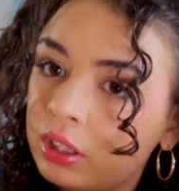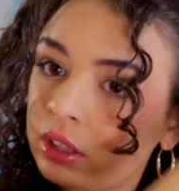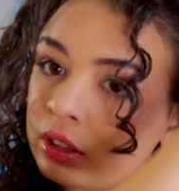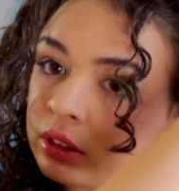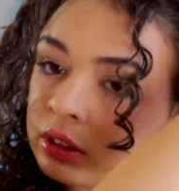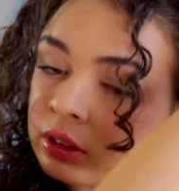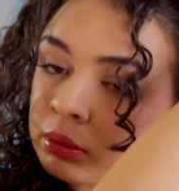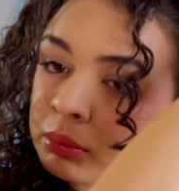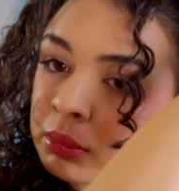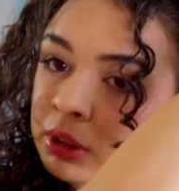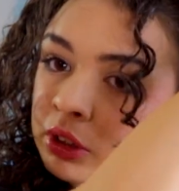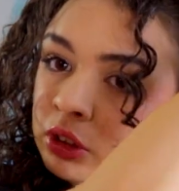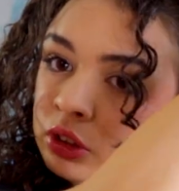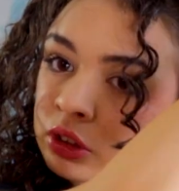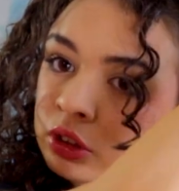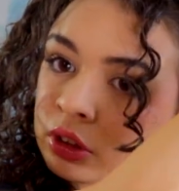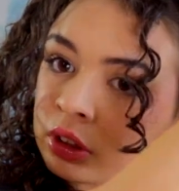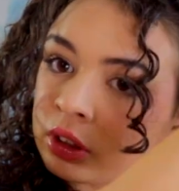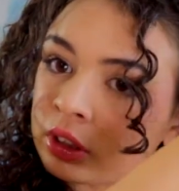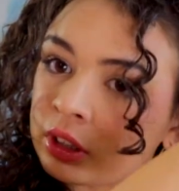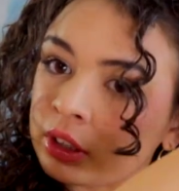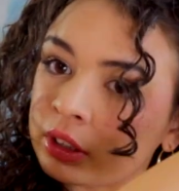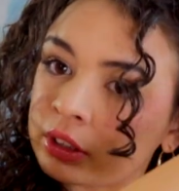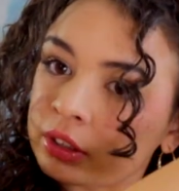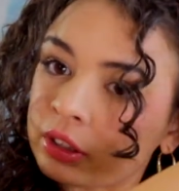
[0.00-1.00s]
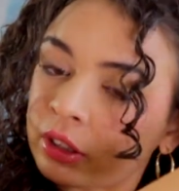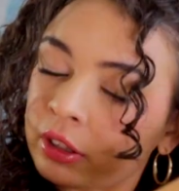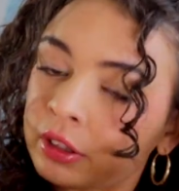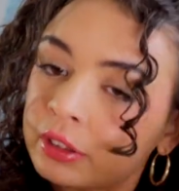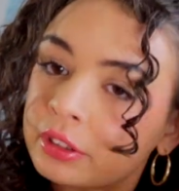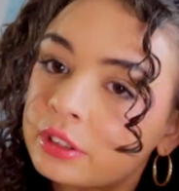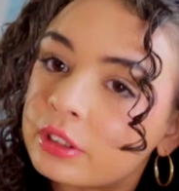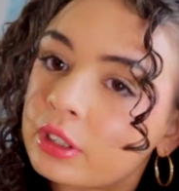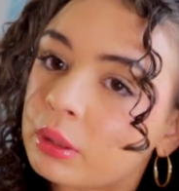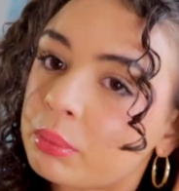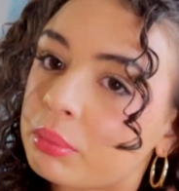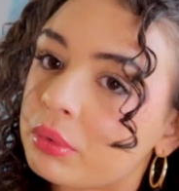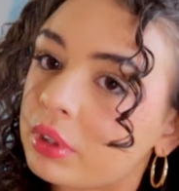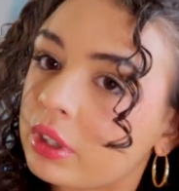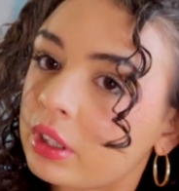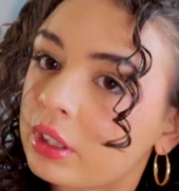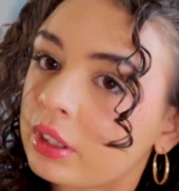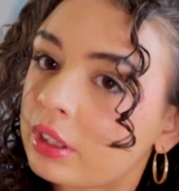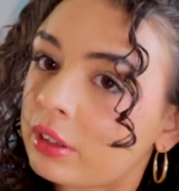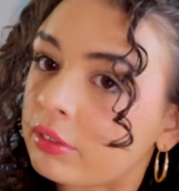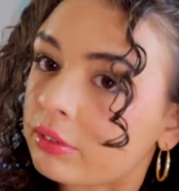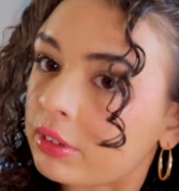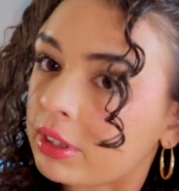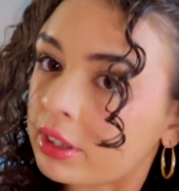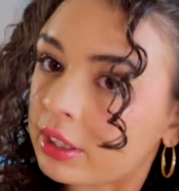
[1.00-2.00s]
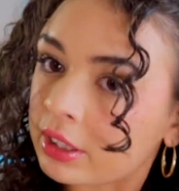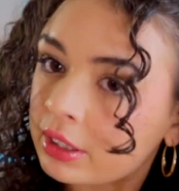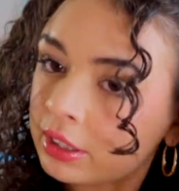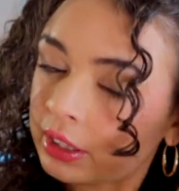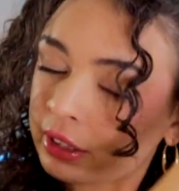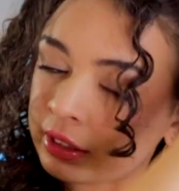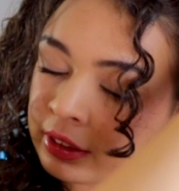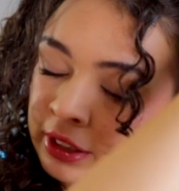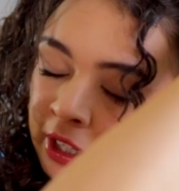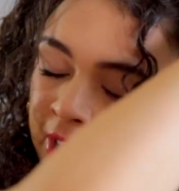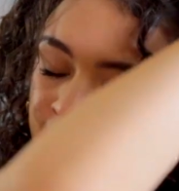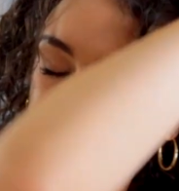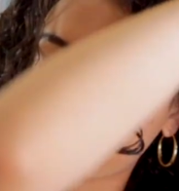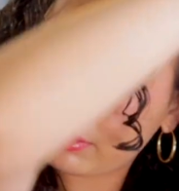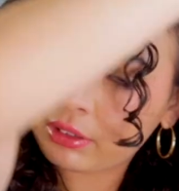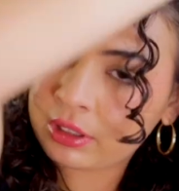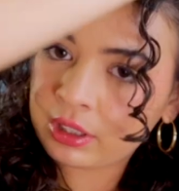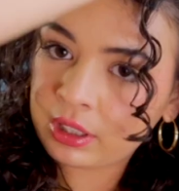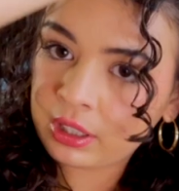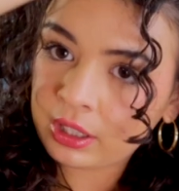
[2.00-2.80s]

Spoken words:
So make sure it's all separated and everything like that.